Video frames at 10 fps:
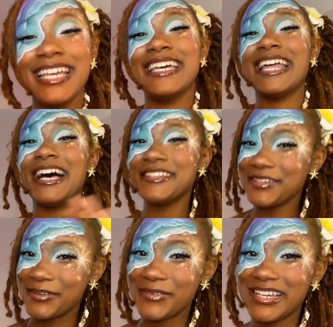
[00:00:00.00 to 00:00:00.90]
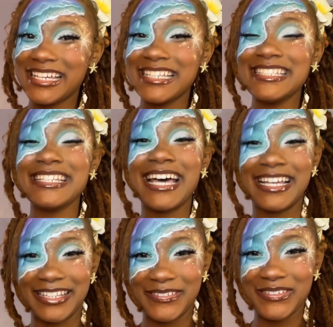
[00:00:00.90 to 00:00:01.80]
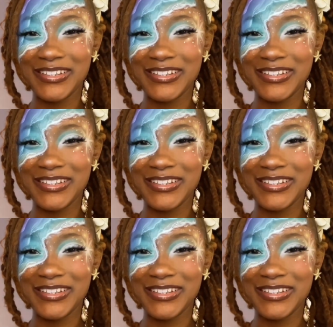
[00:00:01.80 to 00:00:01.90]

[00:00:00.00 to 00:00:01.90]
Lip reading: And as always, I love you